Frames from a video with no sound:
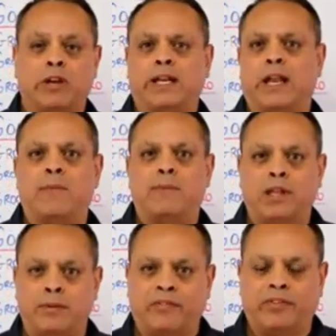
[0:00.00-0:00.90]
create an
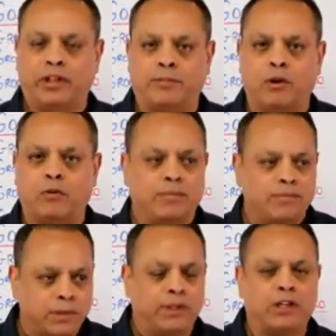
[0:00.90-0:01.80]
MLM affiliate
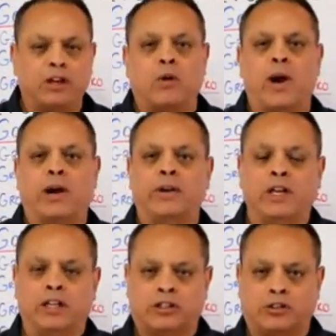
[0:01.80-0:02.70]
program. Somebody can go out
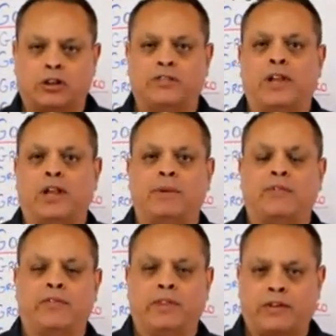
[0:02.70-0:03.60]
and start
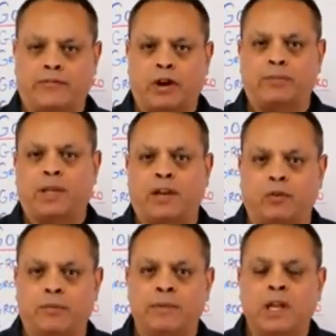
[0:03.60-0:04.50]
developing that for our
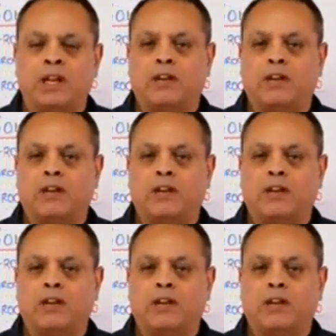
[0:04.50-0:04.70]
platform.